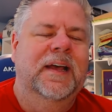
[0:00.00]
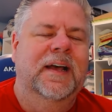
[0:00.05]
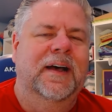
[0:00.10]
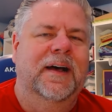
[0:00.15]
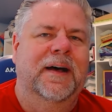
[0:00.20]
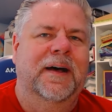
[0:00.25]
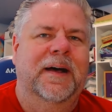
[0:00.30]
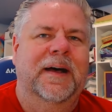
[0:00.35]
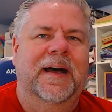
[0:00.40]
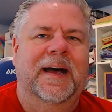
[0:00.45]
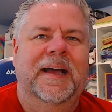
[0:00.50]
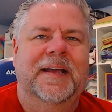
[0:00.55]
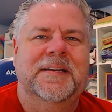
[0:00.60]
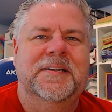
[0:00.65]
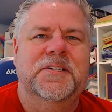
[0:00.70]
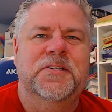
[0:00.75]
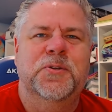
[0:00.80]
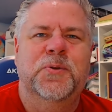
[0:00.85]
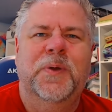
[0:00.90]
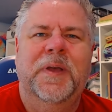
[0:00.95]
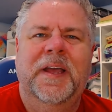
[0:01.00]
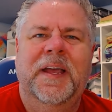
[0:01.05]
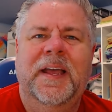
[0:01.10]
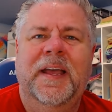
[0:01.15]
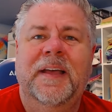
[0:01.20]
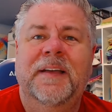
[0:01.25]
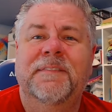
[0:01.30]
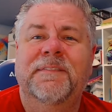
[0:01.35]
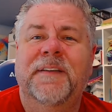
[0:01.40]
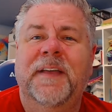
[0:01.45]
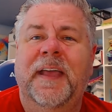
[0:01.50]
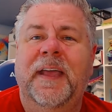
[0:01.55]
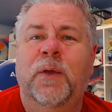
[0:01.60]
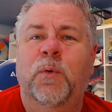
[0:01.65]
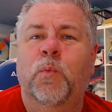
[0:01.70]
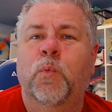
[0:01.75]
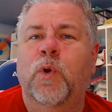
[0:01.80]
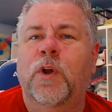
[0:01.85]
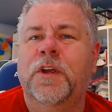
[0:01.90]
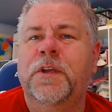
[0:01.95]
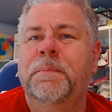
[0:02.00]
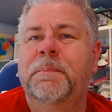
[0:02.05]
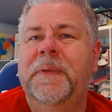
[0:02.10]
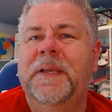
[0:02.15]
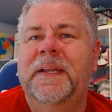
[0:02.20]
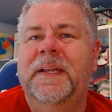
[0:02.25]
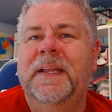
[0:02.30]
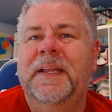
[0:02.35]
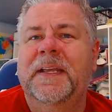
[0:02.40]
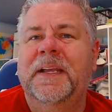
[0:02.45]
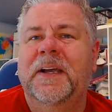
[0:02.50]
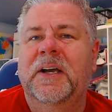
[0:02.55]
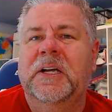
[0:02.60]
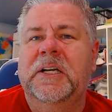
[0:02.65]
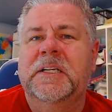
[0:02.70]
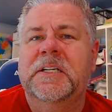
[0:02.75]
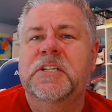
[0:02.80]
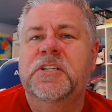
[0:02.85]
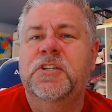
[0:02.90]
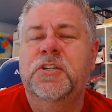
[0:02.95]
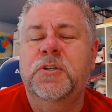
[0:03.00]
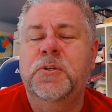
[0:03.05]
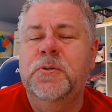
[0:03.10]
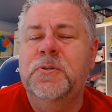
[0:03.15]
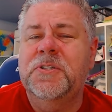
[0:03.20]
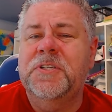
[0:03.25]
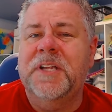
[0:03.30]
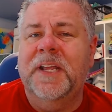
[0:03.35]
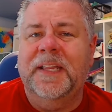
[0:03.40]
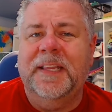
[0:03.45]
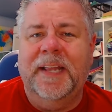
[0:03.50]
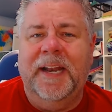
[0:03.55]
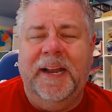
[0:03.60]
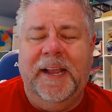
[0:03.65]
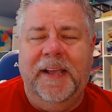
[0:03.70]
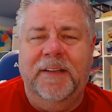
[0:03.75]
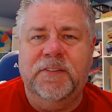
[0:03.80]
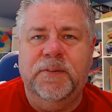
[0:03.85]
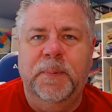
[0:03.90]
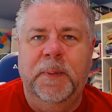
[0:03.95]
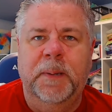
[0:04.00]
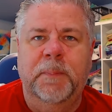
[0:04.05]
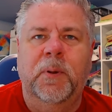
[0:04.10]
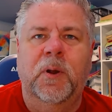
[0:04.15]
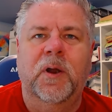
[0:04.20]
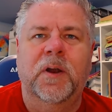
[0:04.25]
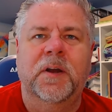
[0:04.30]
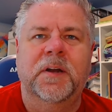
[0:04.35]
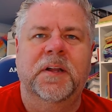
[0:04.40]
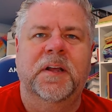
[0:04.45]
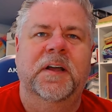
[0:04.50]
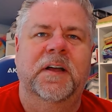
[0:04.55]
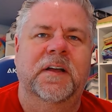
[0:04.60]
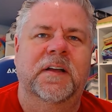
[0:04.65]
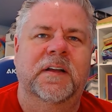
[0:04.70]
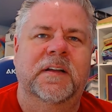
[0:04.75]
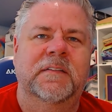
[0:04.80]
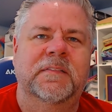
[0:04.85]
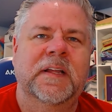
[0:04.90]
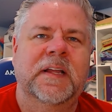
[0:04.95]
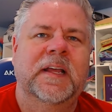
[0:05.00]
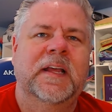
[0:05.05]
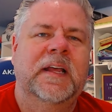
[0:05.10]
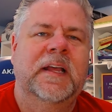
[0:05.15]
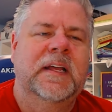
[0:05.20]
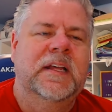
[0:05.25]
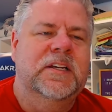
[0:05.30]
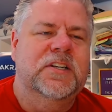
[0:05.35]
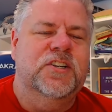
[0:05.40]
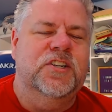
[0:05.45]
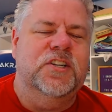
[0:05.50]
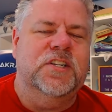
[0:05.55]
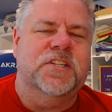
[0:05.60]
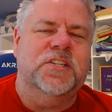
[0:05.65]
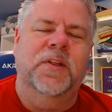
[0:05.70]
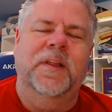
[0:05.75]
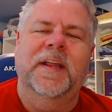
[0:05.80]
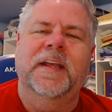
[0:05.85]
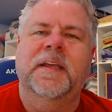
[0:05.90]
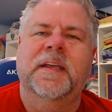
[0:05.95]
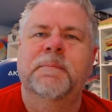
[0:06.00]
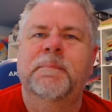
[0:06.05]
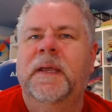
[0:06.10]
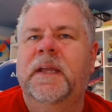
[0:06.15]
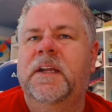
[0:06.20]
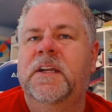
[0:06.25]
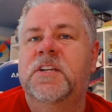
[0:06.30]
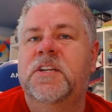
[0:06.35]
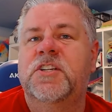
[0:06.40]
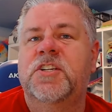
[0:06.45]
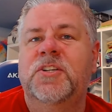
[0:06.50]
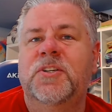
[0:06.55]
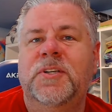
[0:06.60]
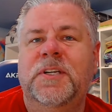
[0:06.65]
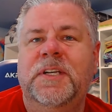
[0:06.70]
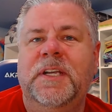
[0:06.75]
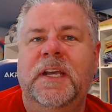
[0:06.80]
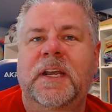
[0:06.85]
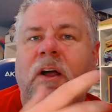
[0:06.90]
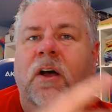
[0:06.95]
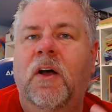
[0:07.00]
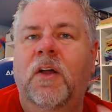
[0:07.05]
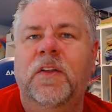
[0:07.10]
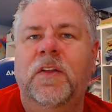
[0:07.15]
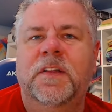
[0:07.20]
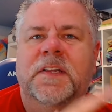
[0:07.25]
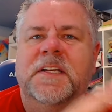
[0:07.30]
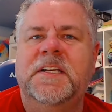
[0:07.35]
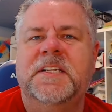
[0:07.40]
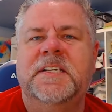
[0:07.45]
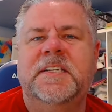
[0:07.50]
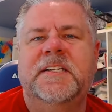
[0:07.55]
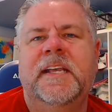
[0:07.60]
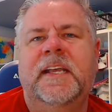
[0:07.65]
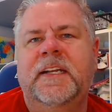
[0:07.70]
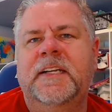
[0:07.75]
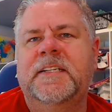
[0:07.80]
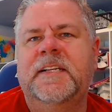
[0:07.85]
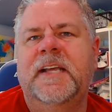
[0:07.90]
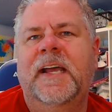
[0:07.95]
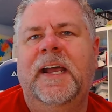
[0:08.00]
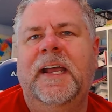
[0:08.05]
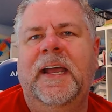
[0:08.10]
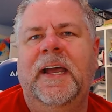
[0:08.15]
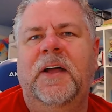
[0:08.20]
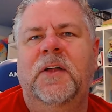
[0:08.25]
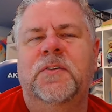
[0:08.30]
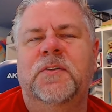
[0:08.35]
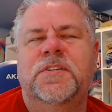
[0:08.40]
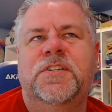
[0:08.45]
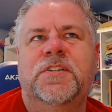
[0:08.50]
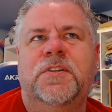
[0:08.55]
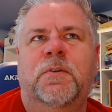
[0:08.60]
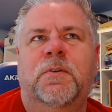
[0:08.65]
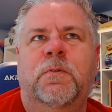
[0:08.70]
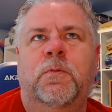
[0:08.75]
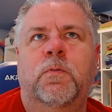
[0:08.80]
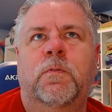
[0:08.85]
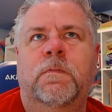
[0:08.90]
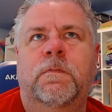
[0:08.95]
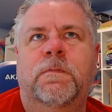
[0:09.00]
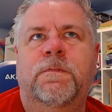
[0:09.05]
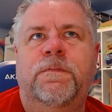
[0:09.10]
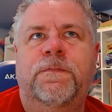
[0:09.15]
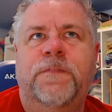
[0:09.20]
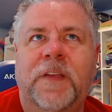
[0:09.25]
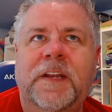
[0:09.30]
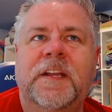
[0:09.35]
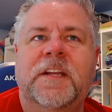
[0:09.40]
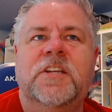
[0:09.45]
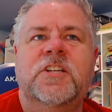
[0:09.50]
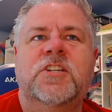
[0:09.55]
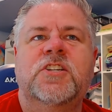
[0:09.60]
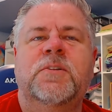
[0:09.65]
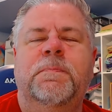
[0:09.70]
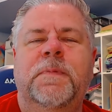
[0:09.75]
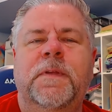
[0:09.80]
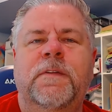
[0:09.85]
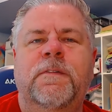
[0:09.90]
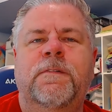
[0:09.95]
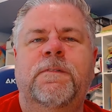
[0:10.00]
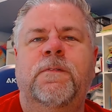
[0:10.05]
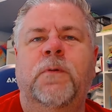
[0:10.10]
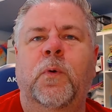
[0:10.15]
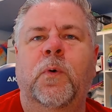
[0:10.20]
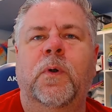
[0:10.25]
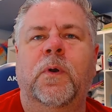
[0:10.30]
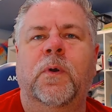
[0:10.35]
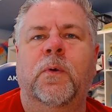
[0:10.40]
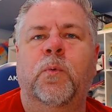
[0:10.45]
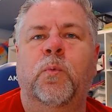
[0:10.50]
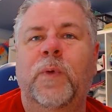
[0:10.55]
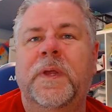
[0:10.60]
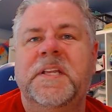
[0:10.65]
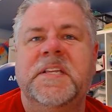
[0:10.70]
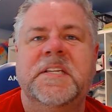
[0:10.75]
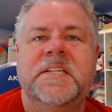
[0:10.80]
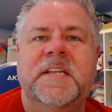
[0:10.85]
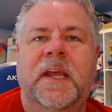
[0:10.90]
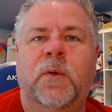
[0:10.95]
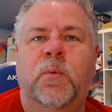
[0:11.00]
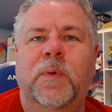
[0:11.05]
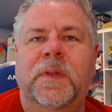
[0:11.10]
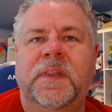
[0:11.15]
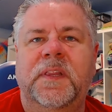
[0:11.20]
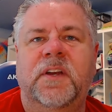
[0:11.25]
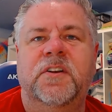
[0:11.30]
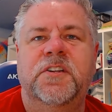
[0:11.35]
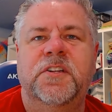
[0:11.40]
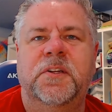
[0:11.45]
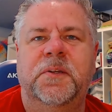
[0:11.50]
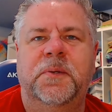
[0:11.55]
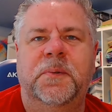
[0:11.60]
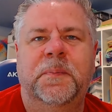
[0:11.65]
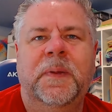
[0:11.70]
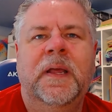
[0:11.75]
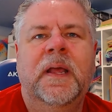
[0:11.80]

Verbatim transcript: uh, I do have a work meeting on Tuesday that I have to be a part of just so I can manage to get all of these data tie outs finished before Wednesday when they're due.